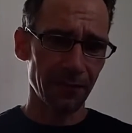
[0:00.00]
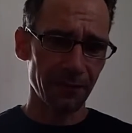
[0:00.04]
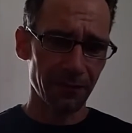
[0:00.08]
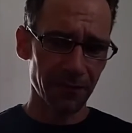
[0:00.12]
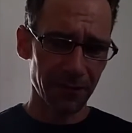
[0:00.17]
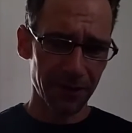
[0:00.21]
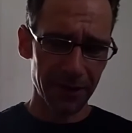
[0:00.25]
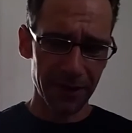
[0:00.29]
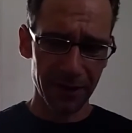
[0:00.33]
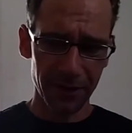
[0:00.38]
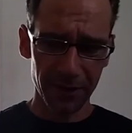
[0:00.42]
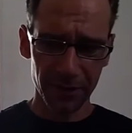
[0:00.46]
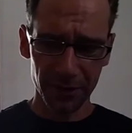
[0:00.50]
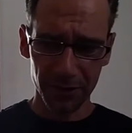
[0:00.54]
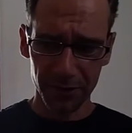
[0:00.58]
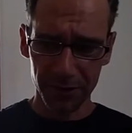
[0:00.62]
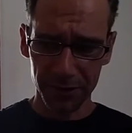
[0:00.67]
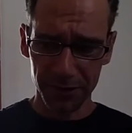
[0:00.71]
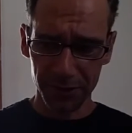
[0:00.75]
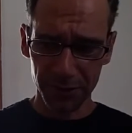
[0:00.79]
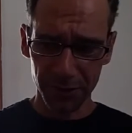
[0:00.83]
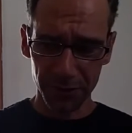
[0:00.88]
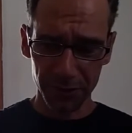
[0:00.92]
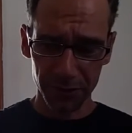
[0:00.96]
forget her
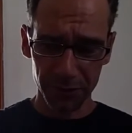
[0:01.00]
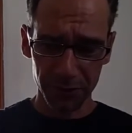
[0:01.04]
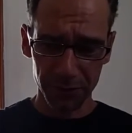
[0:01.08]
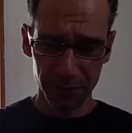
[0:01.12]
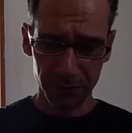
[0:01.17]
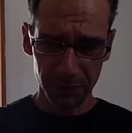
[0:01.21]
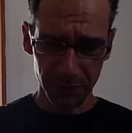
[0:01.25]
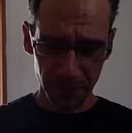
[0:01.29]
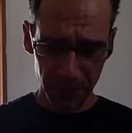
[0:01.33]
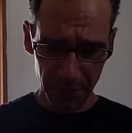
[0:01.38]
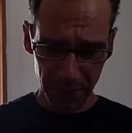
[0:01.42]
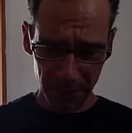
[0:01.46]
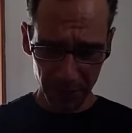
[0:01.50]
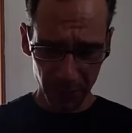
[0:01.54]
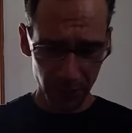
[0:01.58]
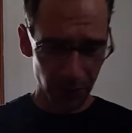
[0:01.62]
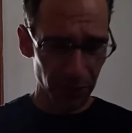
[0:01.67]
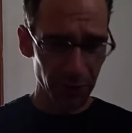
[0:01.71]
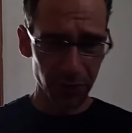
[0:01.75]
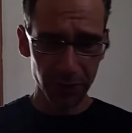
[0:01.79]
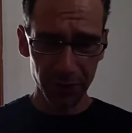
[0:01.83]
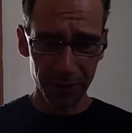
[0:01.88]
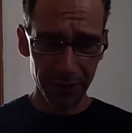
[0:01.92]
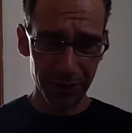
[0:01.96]
excuse. Well,
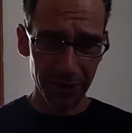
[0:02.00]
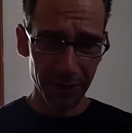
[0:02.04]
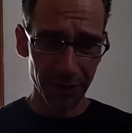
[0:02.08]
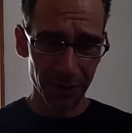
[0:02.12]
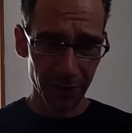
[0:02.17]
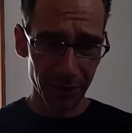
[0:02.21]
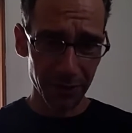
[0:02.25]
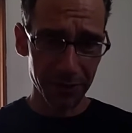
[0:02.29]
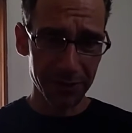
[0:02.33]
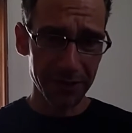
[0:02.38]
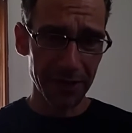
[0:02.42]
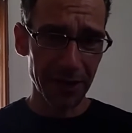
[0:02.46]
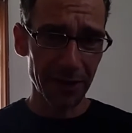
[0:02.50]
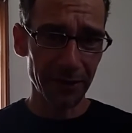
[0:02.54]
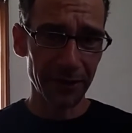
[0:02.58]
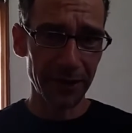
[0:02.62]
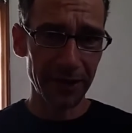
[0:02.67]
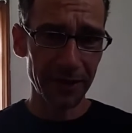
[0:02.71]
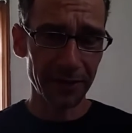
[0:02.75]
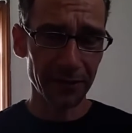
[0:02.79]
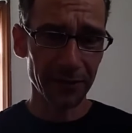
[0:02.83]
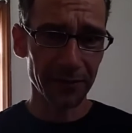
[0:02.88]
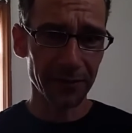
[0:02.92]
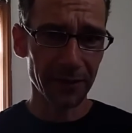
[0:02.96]
couldn't hear her sound
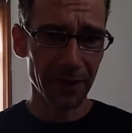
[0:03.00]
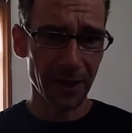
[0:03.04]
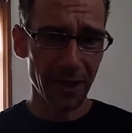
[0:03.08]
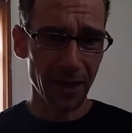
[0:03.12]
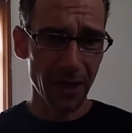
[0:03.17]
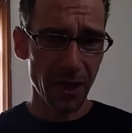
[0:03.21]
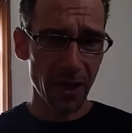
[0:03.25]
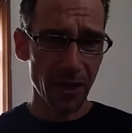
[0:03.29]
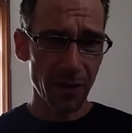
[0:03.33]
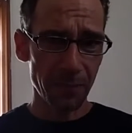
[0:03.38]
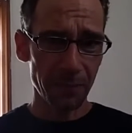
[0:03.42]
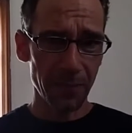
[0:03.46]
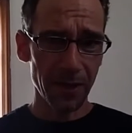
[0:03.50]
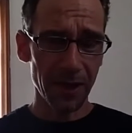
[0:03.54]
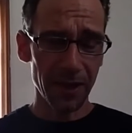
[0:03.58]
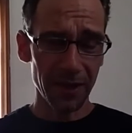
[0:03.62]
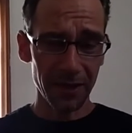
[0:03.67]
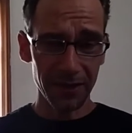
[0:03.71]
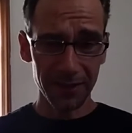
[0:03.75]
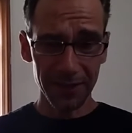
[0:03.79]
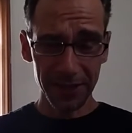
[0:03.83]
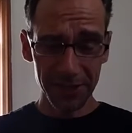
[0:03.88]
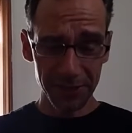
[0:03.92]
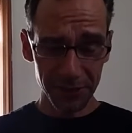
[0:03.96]
either. But
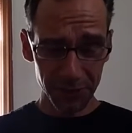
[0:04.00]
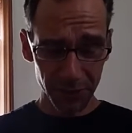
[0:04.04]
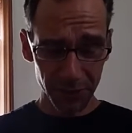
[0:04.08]
this